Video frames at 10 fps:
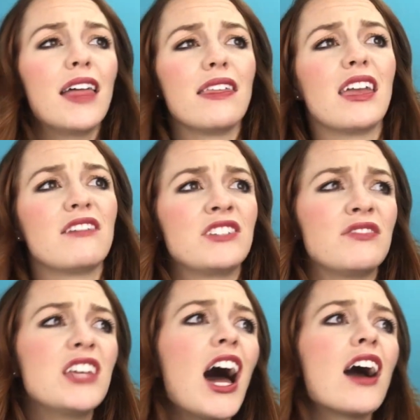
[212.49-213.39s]
the gift
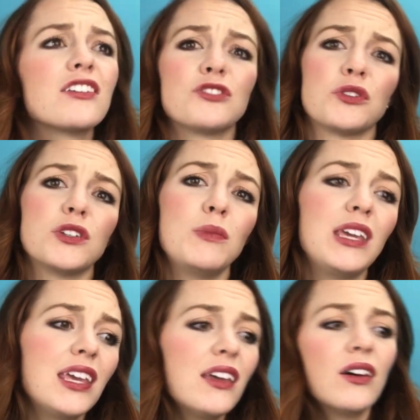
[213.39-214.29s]
of tongues, or to
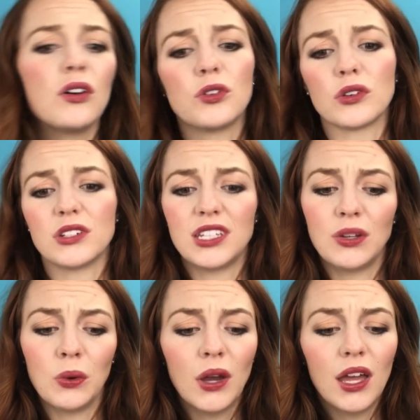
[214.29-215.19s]
be healed, or
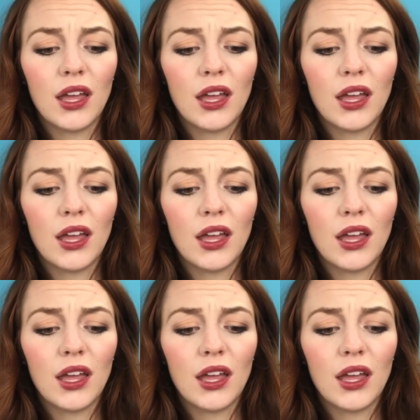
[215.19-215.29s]
to